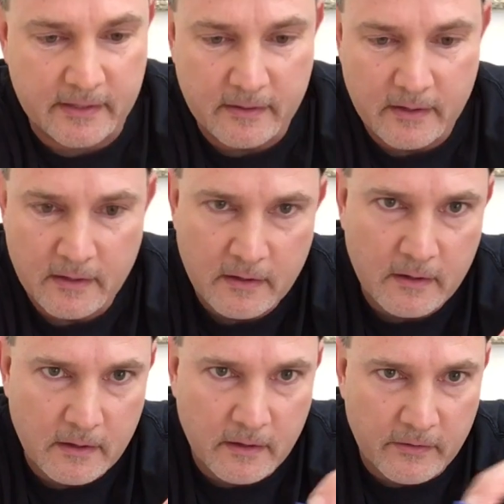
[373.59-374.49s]
it.
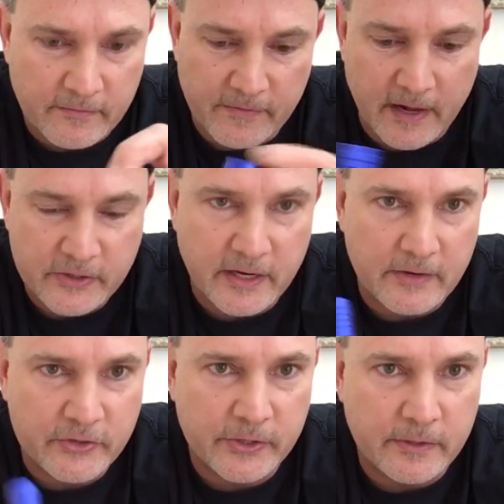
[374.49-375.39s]
Here's a flashlight.
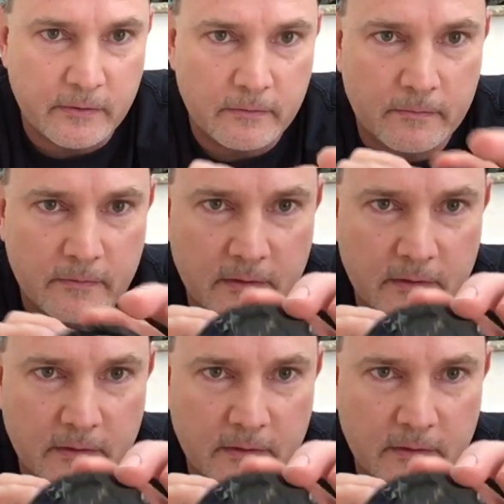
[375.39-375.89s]
I'll show you.